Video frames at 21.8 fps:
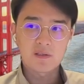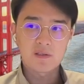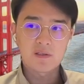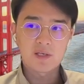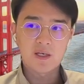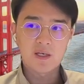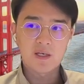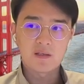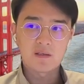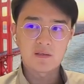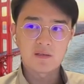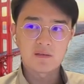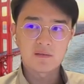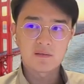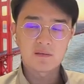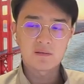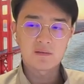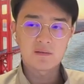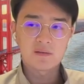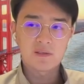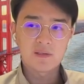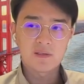that
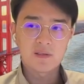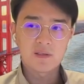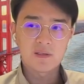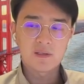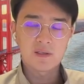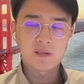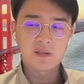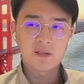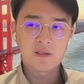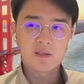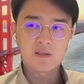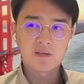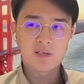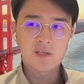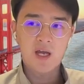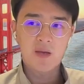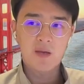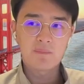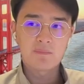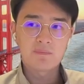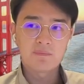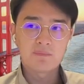the uh,
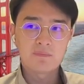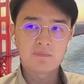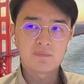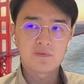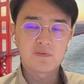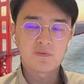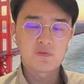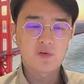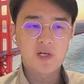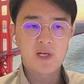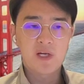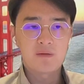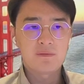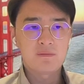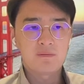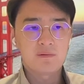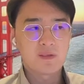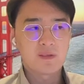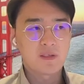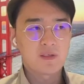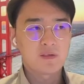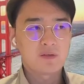time
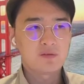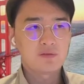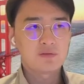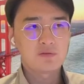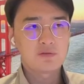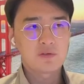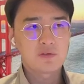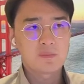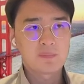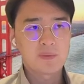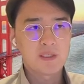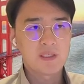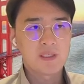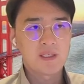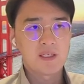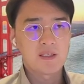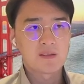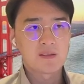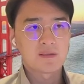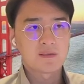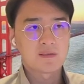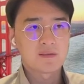frame uh, should be
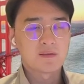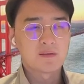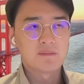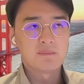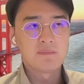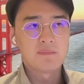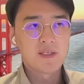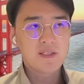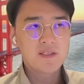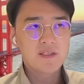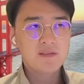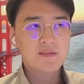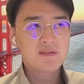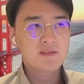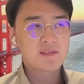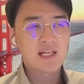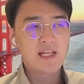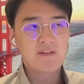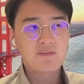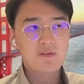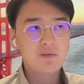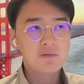like uh, minutes
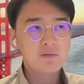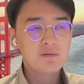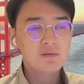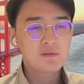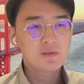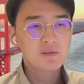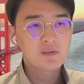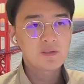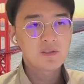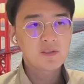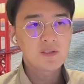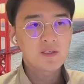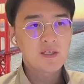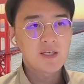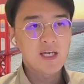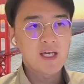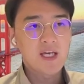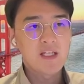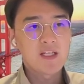level, oh.